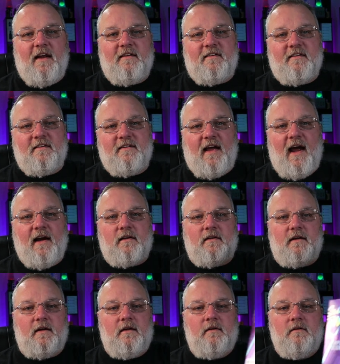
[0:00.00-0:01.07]
is
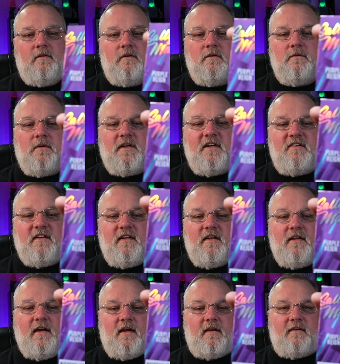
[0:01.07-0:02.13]
exactly what is in
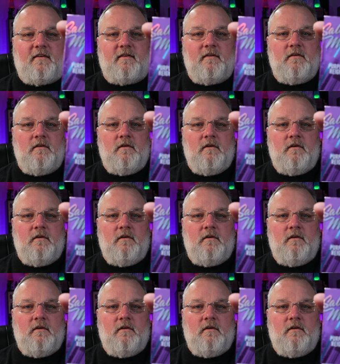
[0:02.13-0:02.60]
this